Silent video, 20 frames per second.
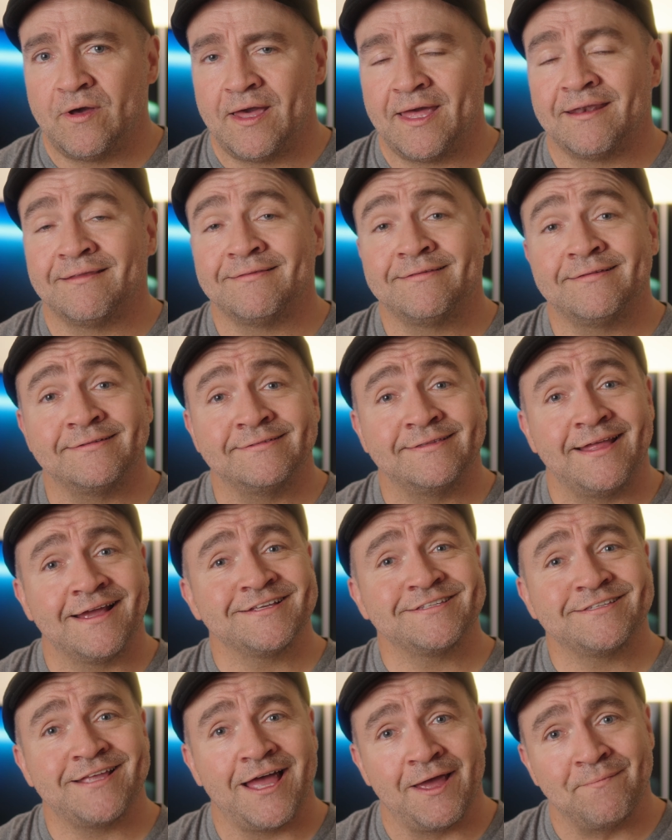And until
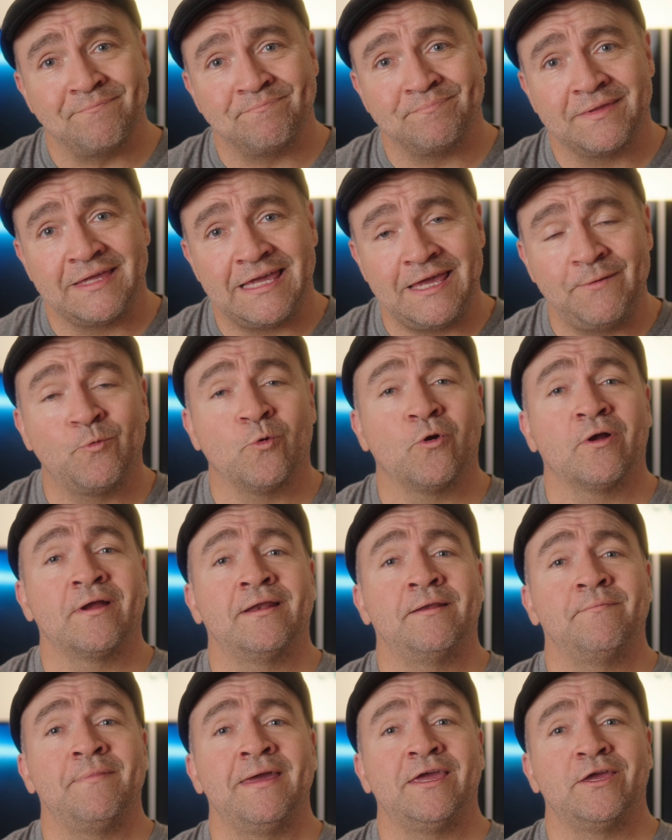next time, keep
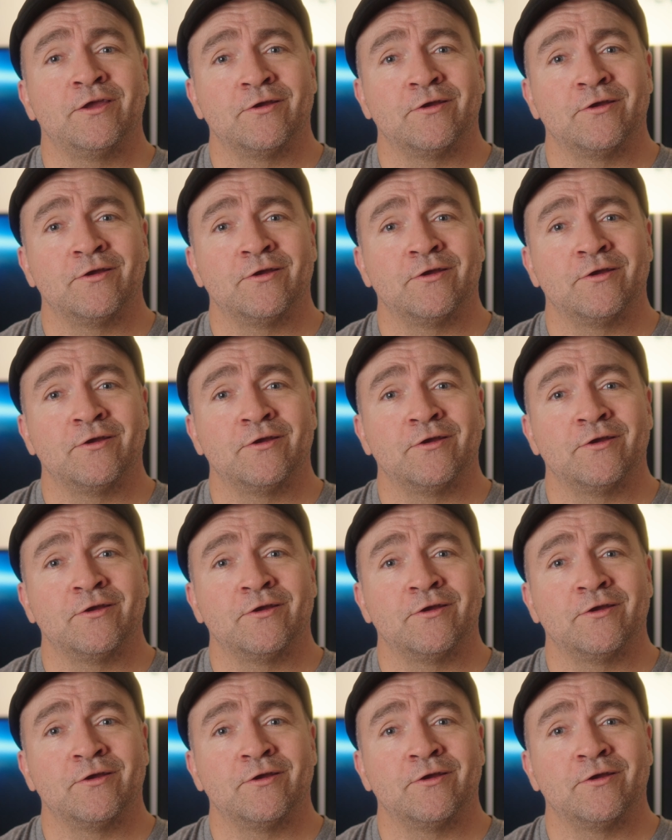working to make